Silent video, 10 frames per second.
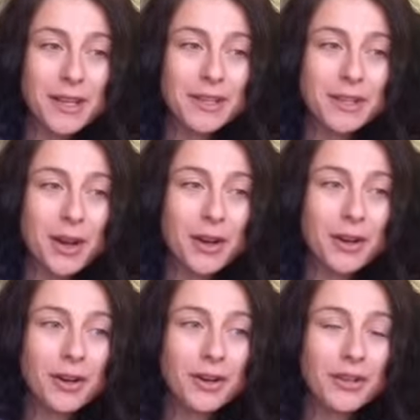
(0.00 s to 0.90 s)

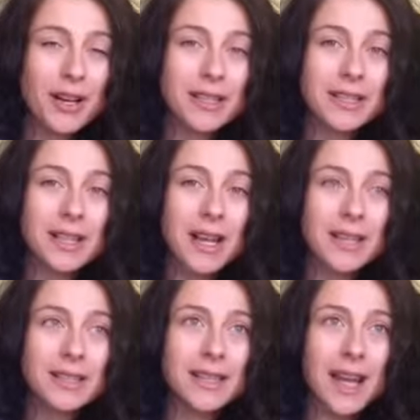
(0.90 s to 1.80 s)
So I
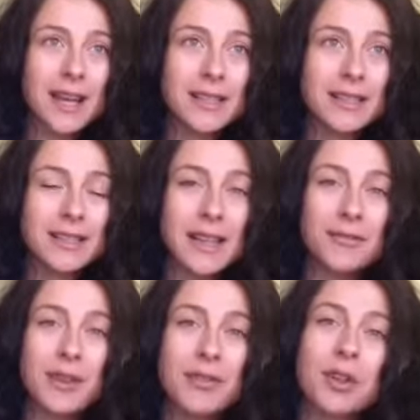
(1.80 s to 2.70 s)
decided that instead
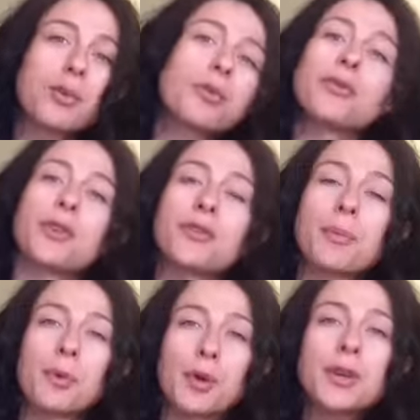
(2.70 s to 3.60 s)
of giving you a review of the
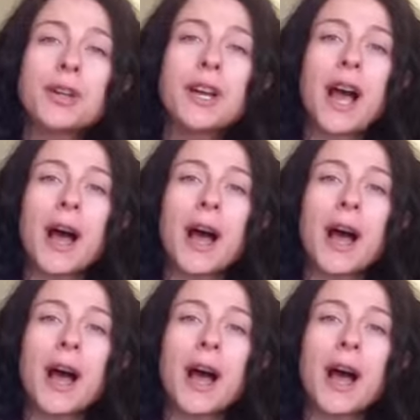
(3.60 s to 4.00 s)
book,